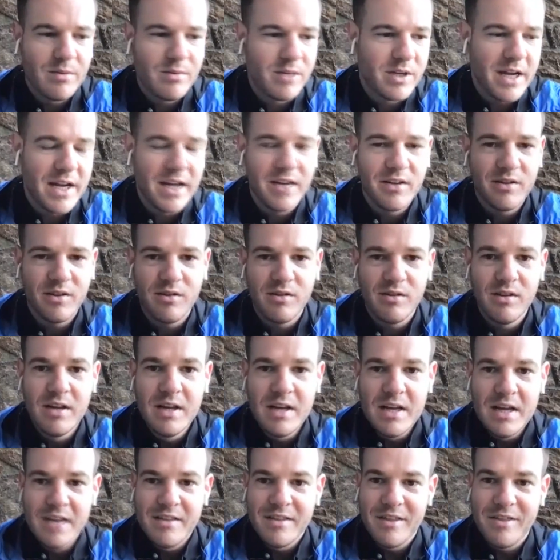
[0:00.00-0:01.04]
be able to handle
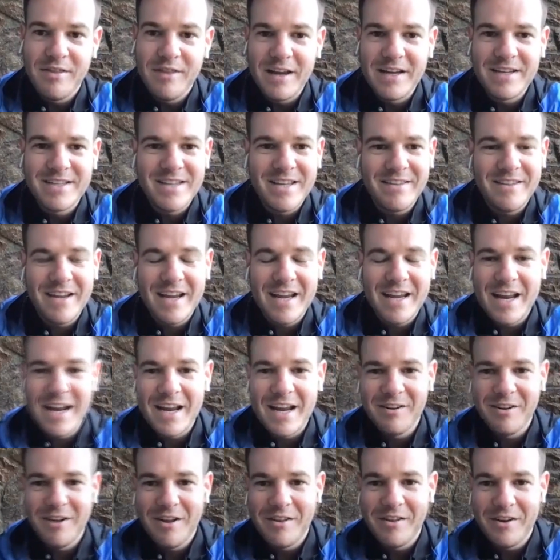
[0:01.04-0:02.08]
the things that they can
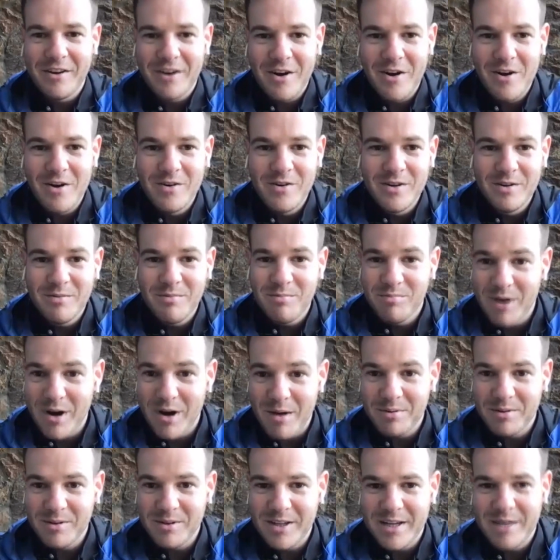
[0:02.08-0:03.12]
handle on their own
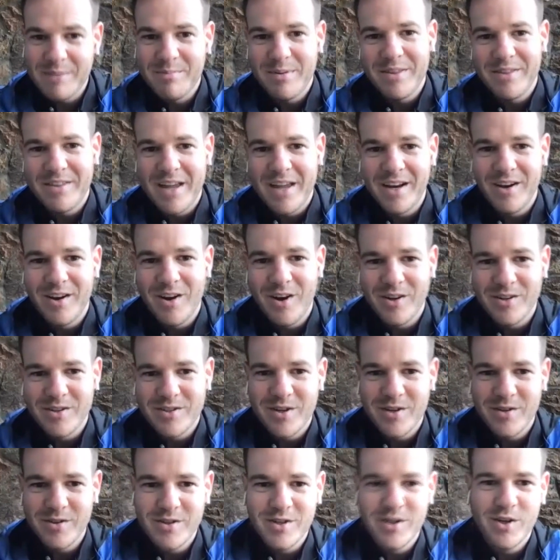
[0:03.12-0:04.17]
properly, but then
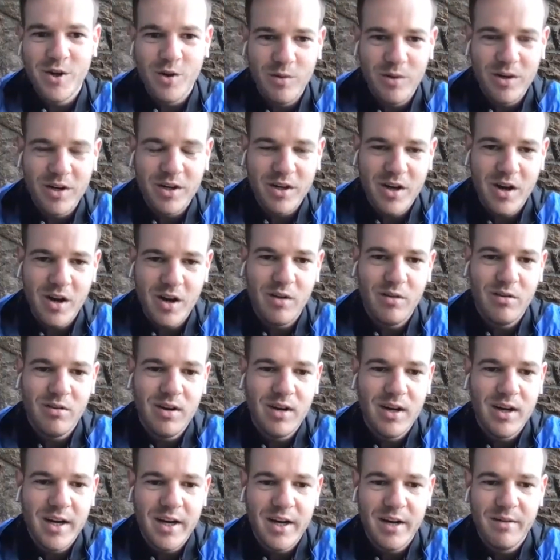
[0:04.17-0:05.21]
also to know where to go
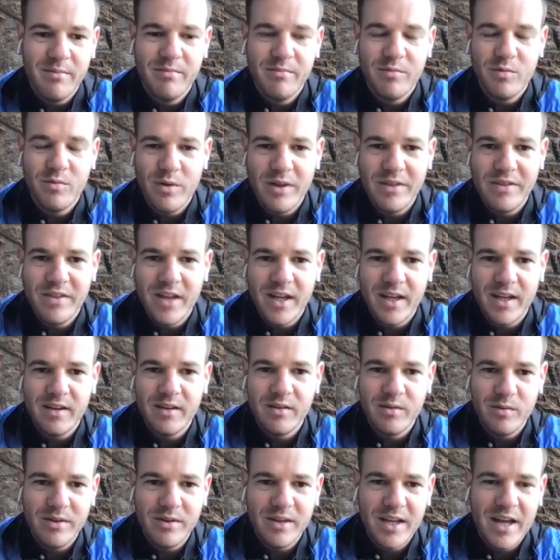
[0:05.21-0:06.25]
when they
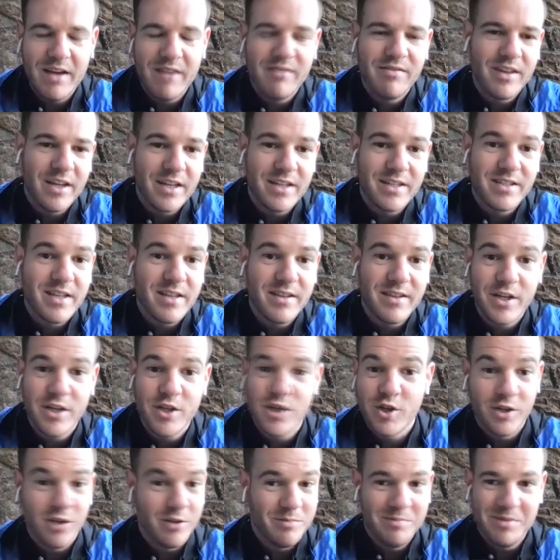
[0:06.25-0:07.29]
have things that they
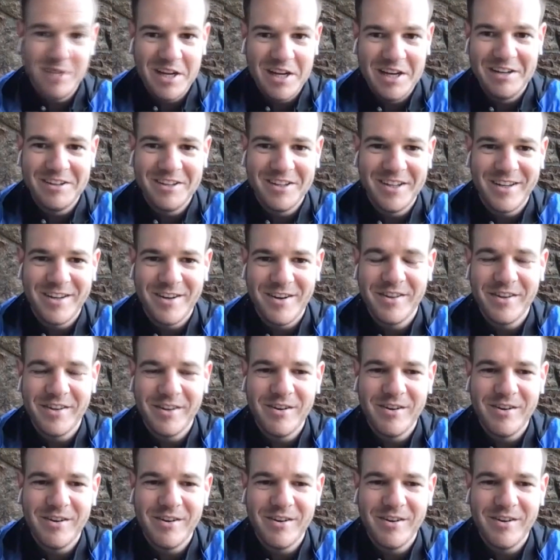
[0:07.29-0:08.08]
shouldn't be handling.